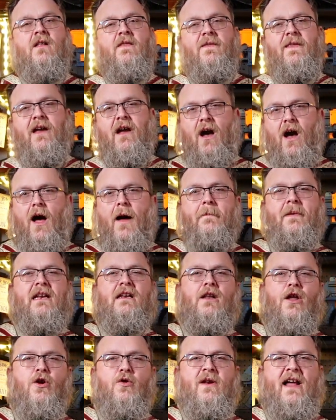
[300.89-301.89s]
The common
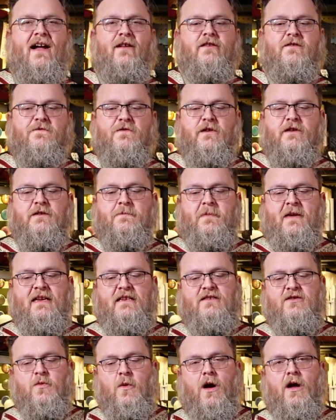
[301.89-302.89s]
loadouts for a
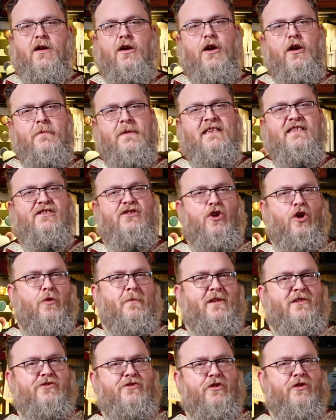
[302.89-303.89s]
speed squad are going to be
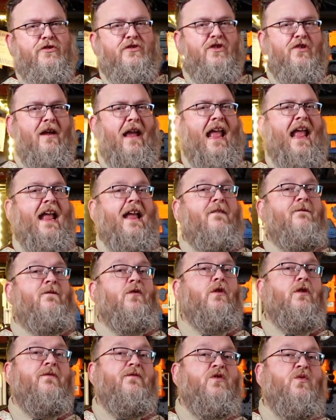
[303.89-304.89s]
skirmishers or a
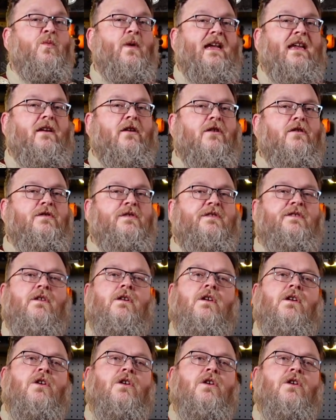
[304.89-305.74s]
handful of tweeners